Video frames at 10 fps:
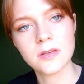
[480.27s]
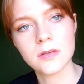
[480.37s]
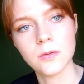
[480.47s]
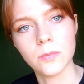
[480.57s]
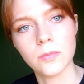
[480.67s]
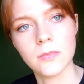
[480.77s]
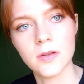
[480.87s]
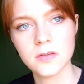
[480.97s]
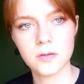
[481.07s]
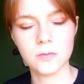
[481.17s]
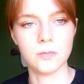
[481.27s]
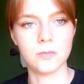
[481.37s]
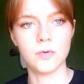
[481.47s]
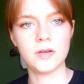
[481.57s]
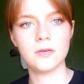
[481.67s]
too,
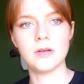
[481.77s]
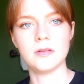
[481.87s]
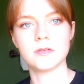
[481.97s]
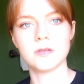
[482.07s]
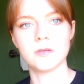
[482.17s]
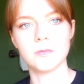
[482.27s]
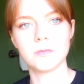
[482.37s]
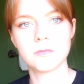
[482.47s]
why do I looked so